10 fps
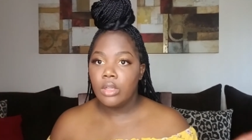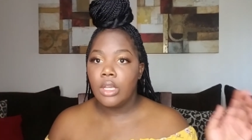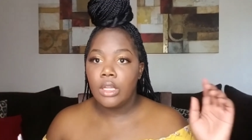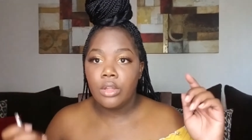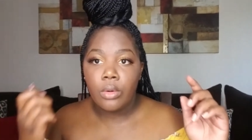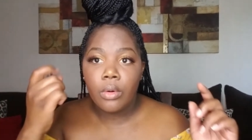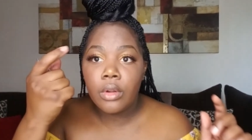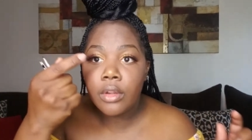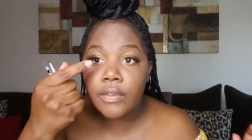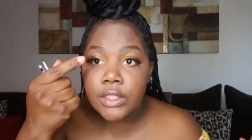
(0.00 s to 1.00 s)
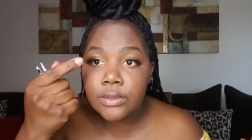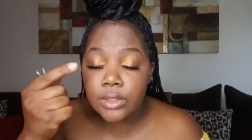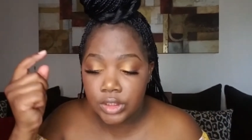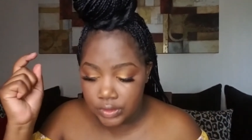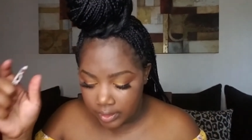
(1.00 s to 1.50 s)
Yeah, the corner of this
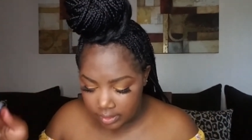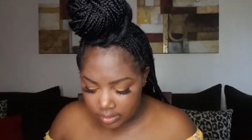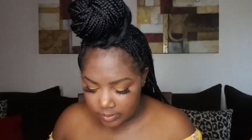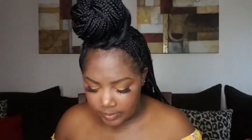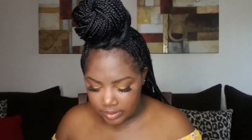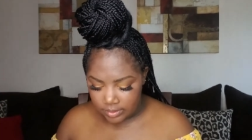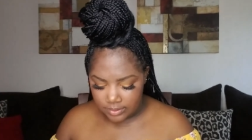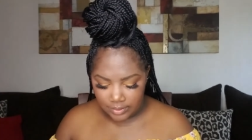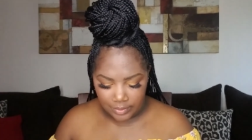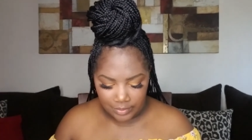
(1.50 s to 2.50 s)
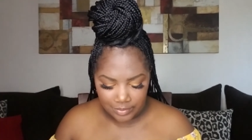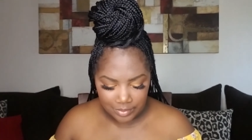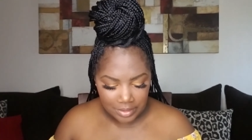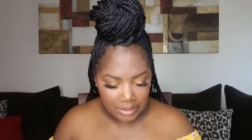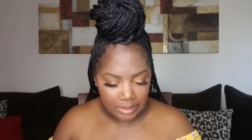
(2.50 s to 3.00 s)
one is drying a little bit, so
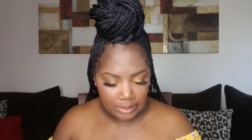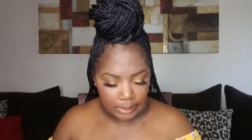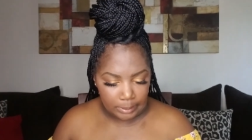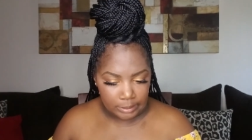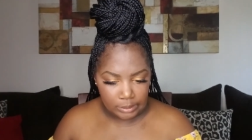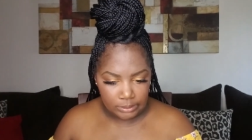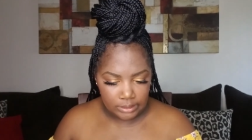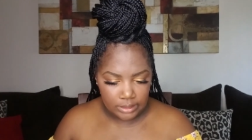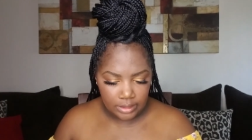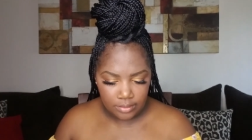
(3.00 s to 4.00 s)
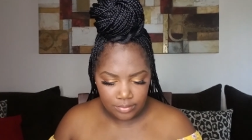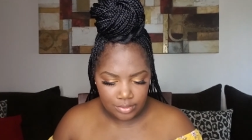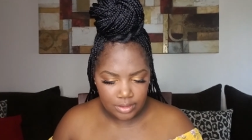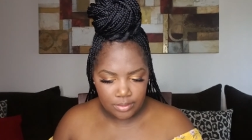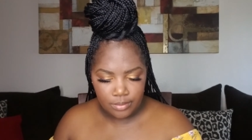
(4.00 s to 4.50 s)
I was gonna leave that for
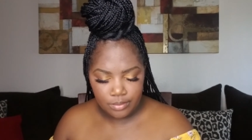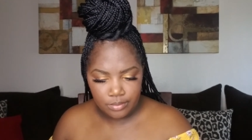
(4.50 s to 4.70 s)
now.